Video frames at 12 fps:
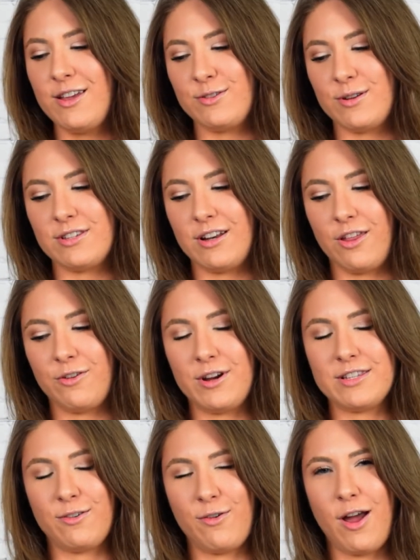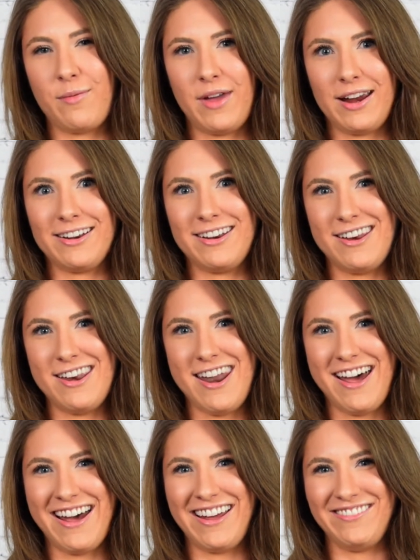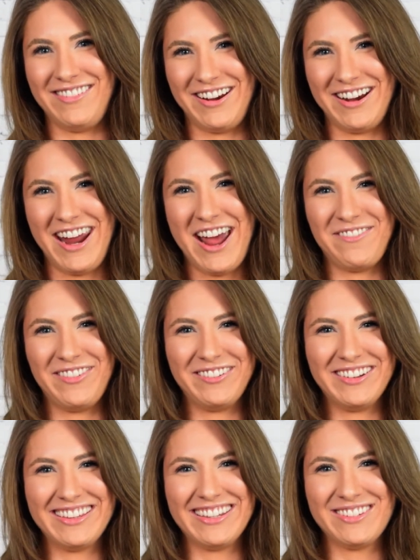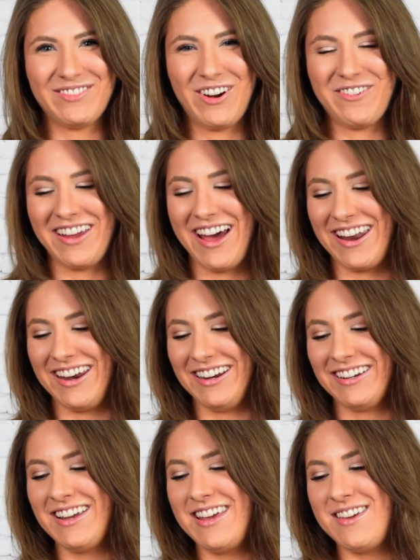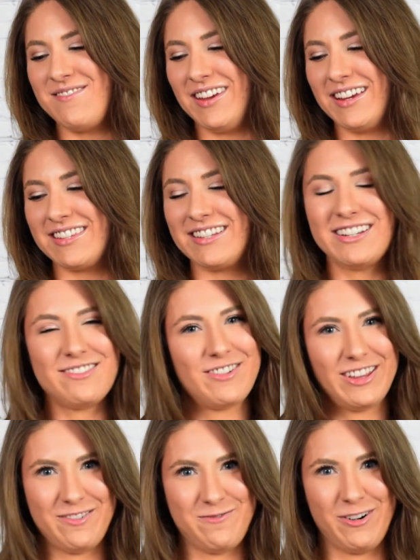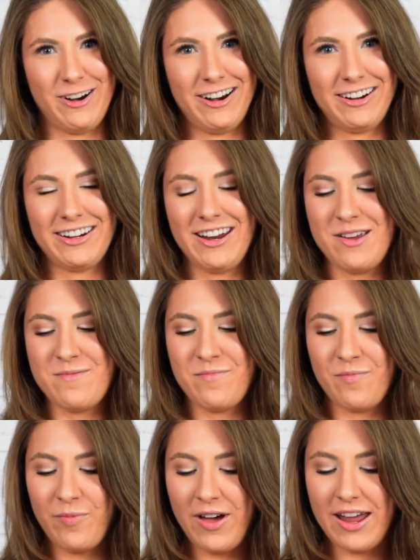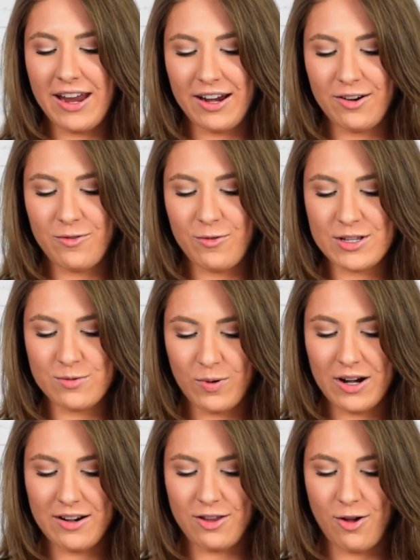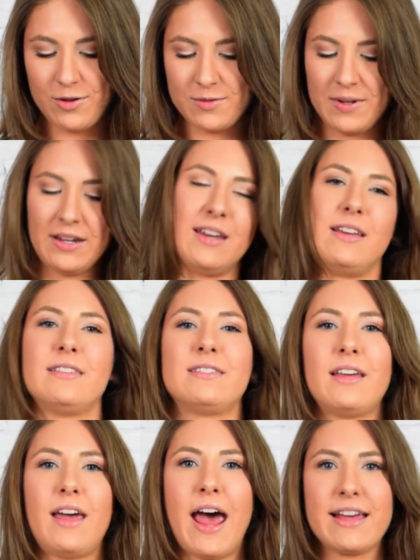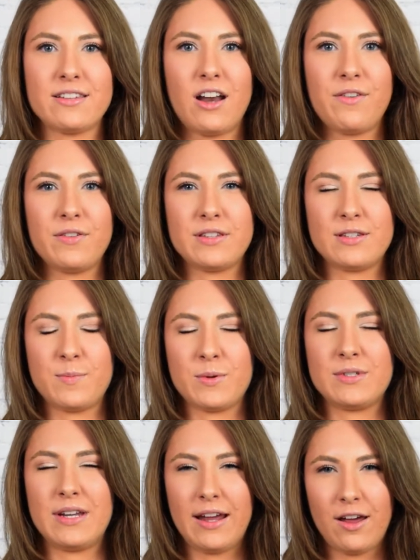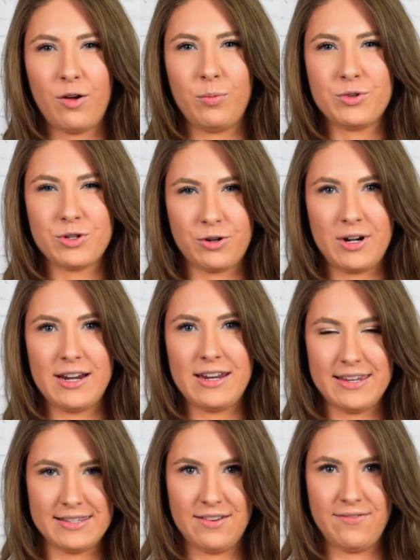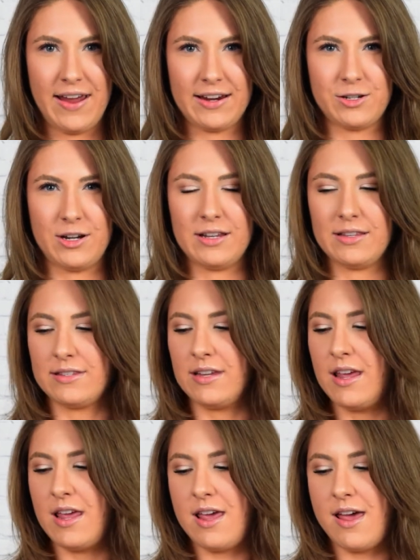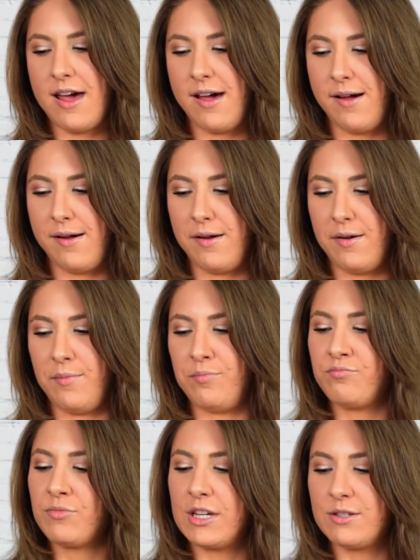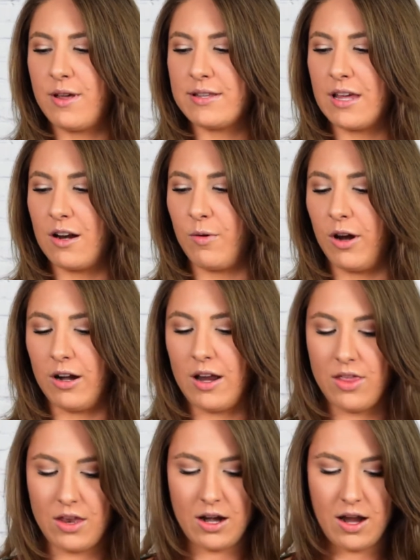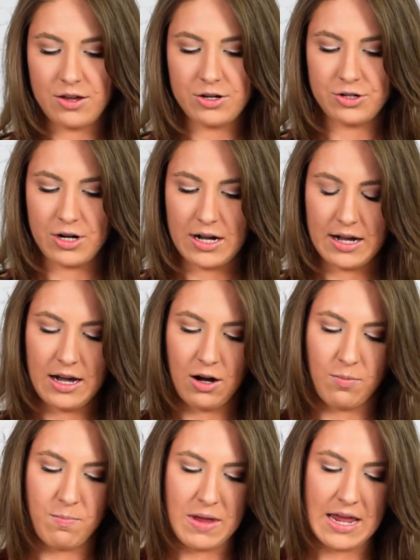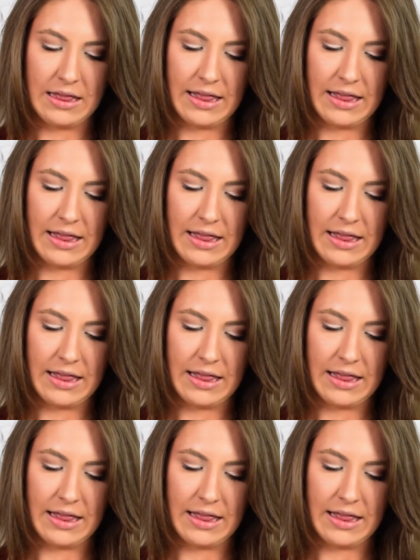So it's another reason why I'm not very happy with this probiotic, because it didn't really work. But what's weird though is because acidophilus is supposed to help treat yeast infections. So that's kind of weird. And then another strain in here, B.